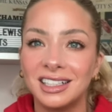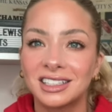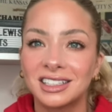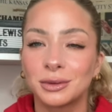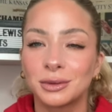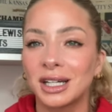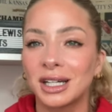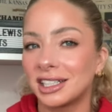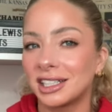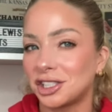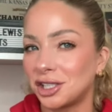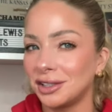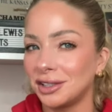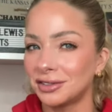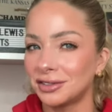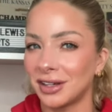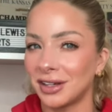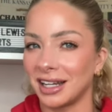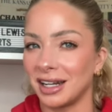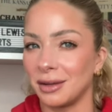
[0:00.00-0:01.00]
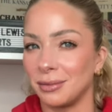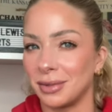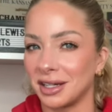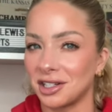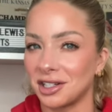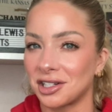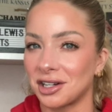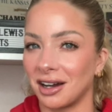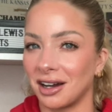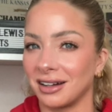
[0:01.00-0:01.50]
So we got a Chiefs fan in Big
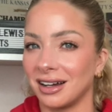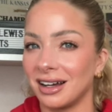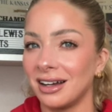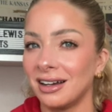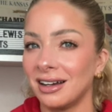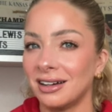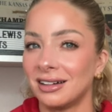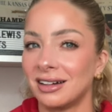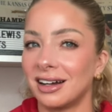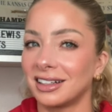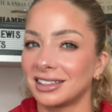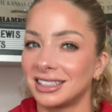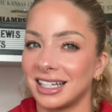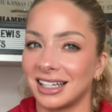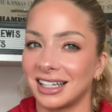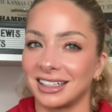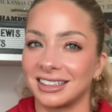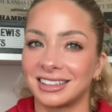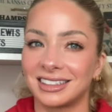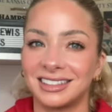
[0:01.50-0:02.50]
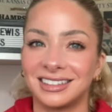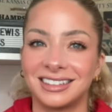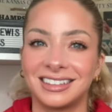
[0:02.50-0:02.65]
Sean, huh? I'll take it.